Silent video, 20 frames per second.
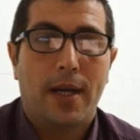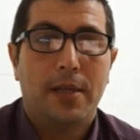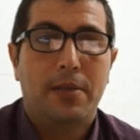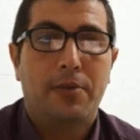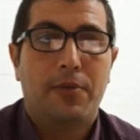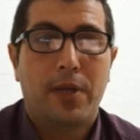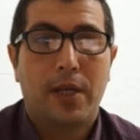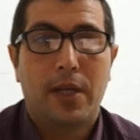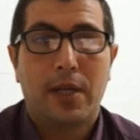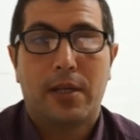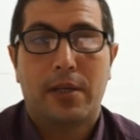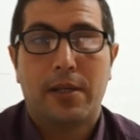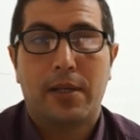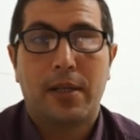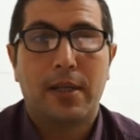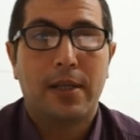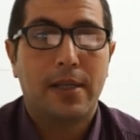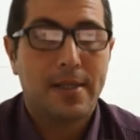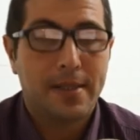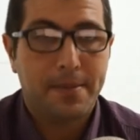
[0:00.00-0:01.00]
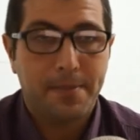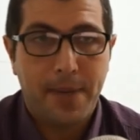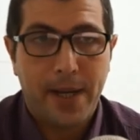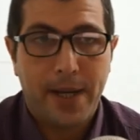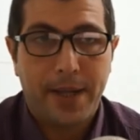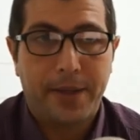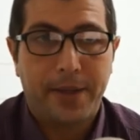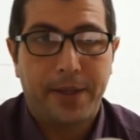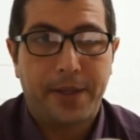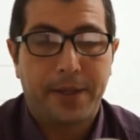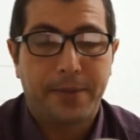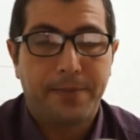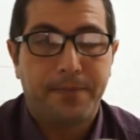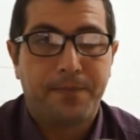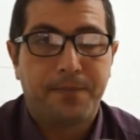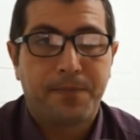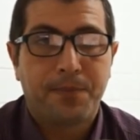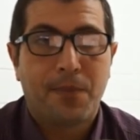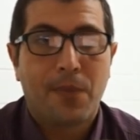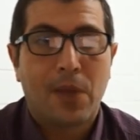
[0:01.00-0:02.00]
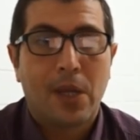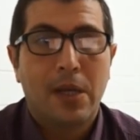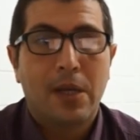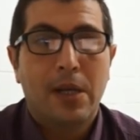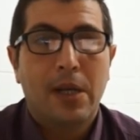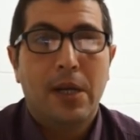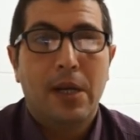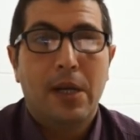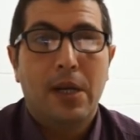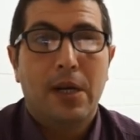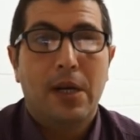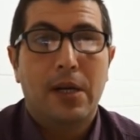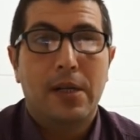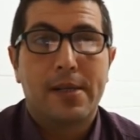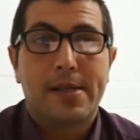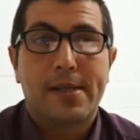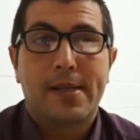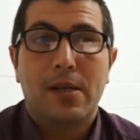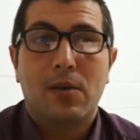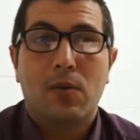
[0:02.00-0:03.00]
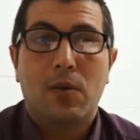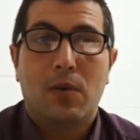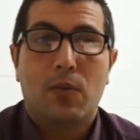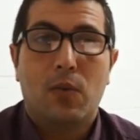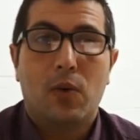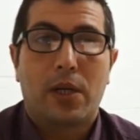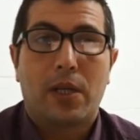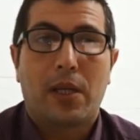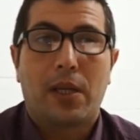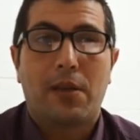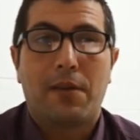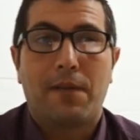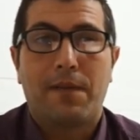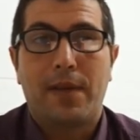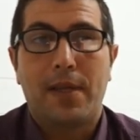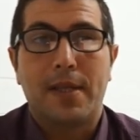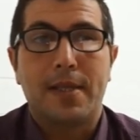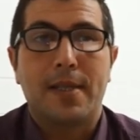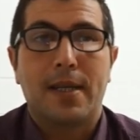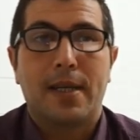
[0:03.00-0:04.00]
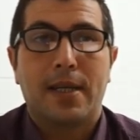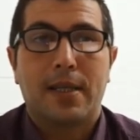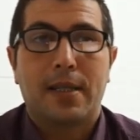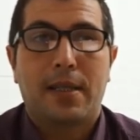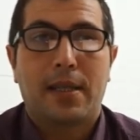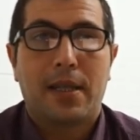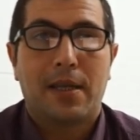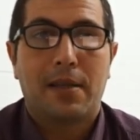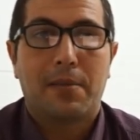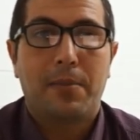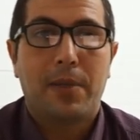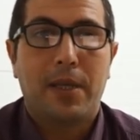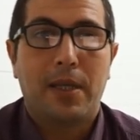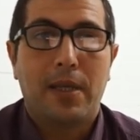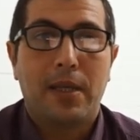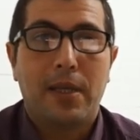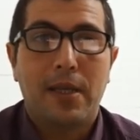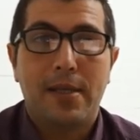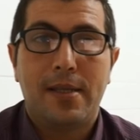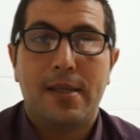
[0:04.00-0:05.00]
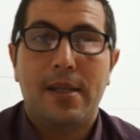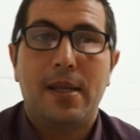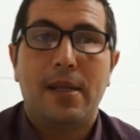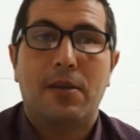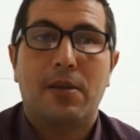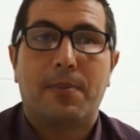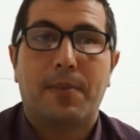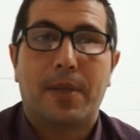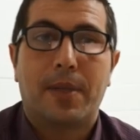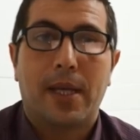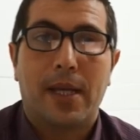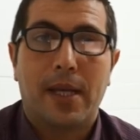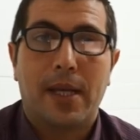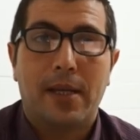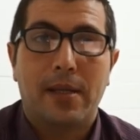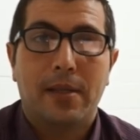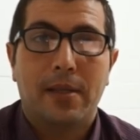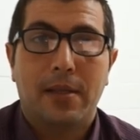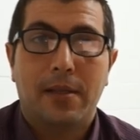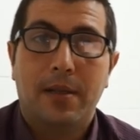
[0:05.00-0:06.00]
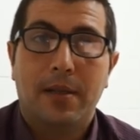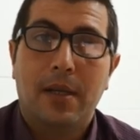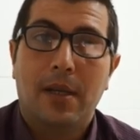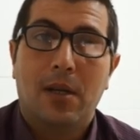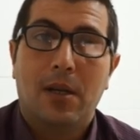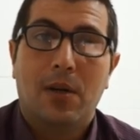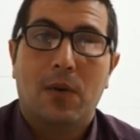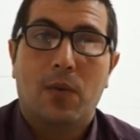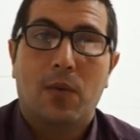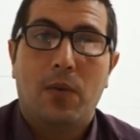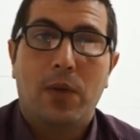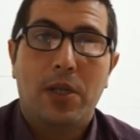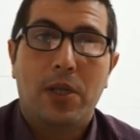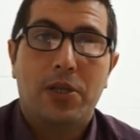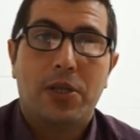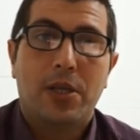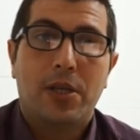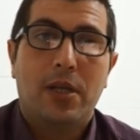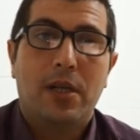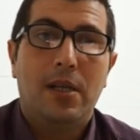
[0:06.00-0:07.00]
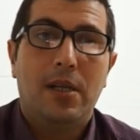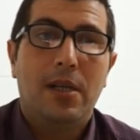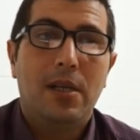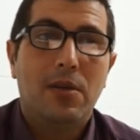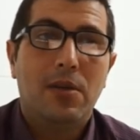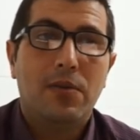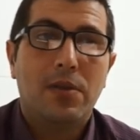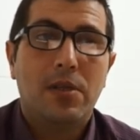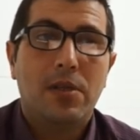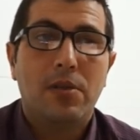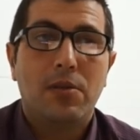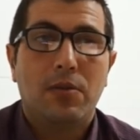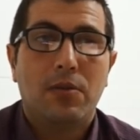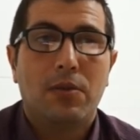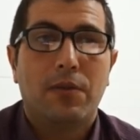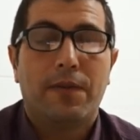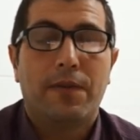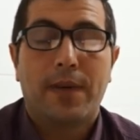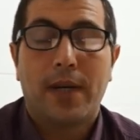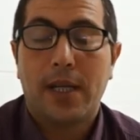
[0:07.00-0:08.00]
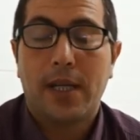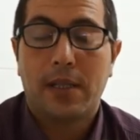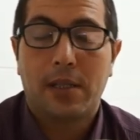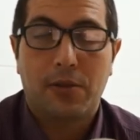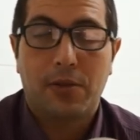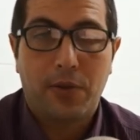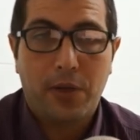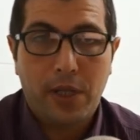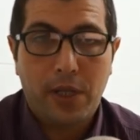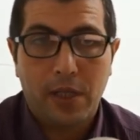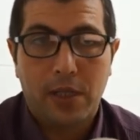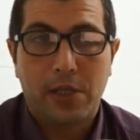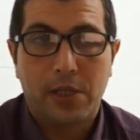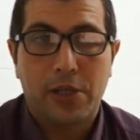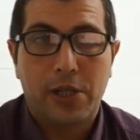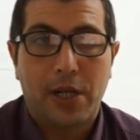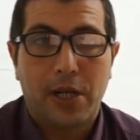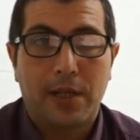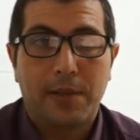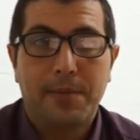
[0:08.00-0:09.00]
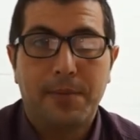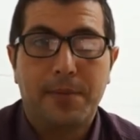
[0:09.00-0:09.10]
regarding this matter. Also, a working visa can be easily obtained, which allows you to find a real job.